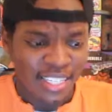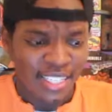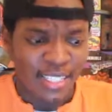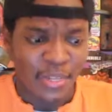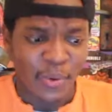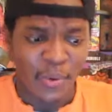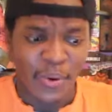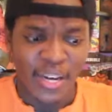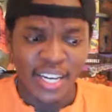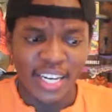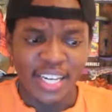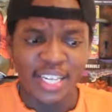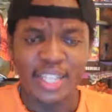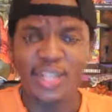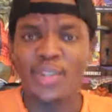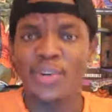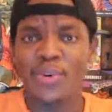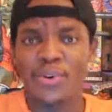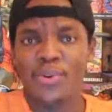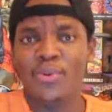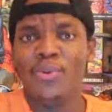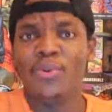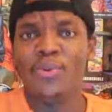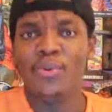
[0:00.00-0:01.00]
the way they
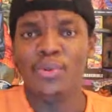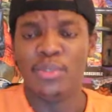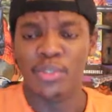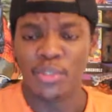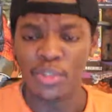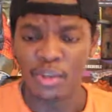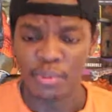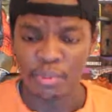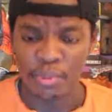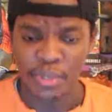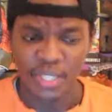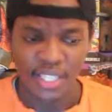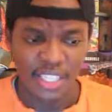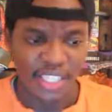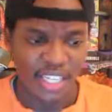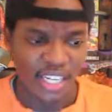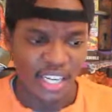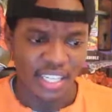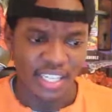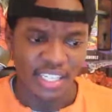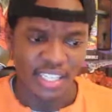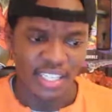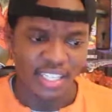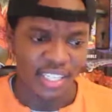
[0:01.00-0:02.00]
grew to
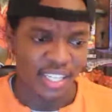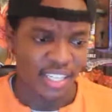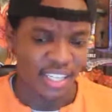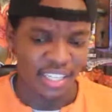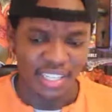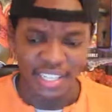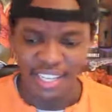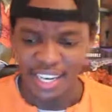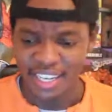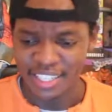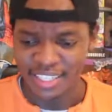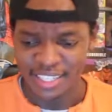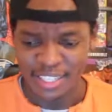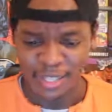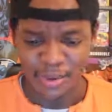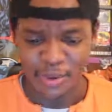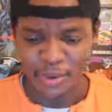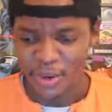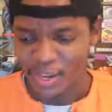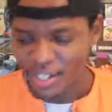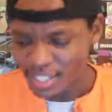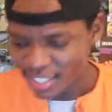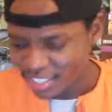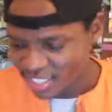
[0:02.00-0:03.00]
appreciate each other. Like, they were
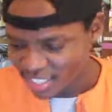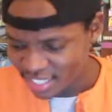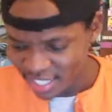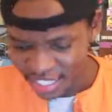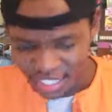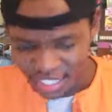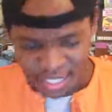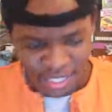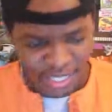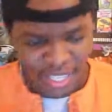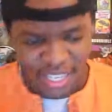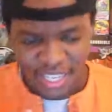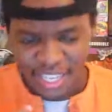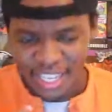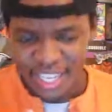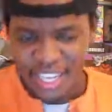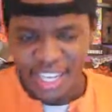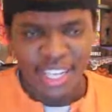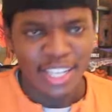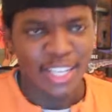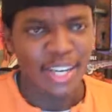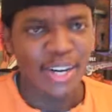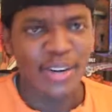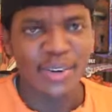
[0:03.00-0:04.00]
calling each other,
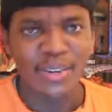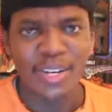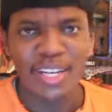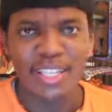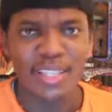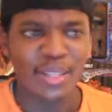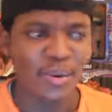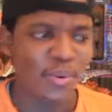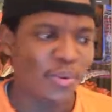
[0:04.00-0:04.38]
yo, get